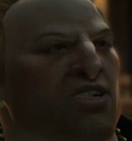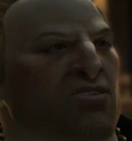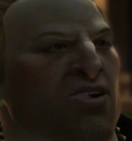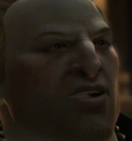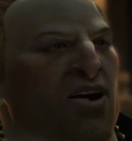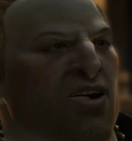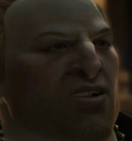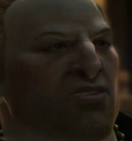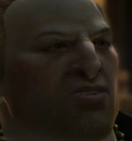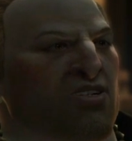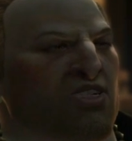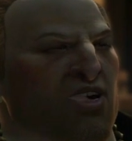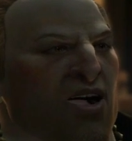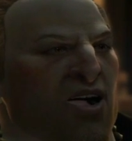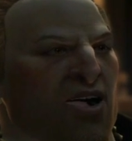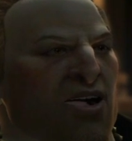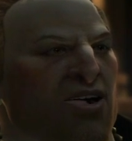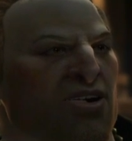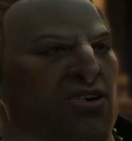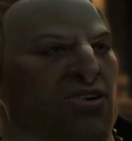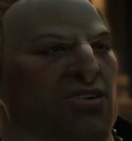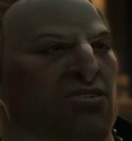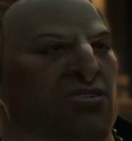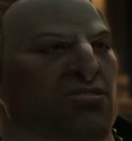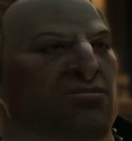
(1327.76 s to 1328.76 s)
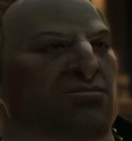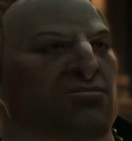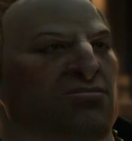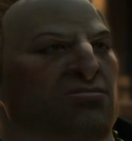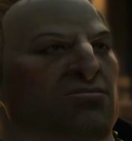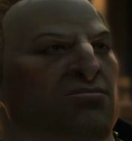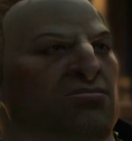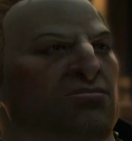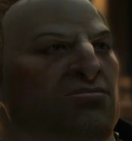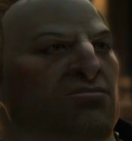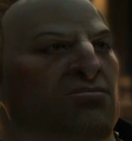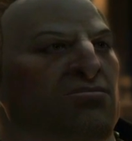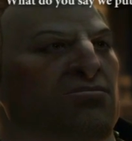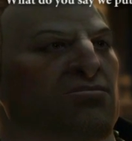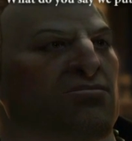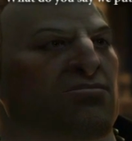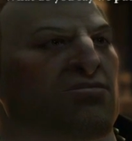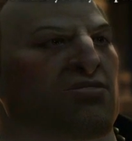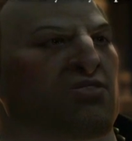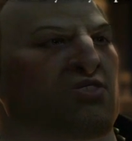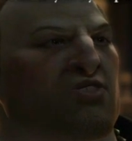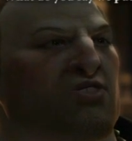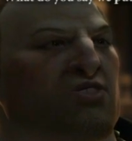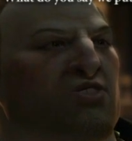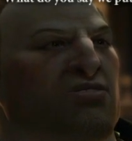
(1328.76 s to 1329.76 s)
an honor, Hawk.
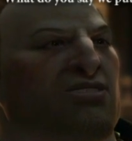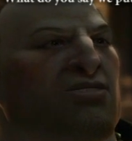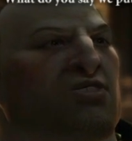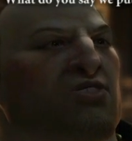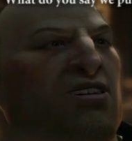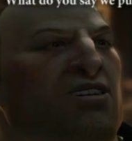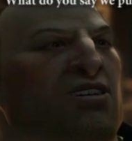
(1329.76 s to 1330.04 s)
What do you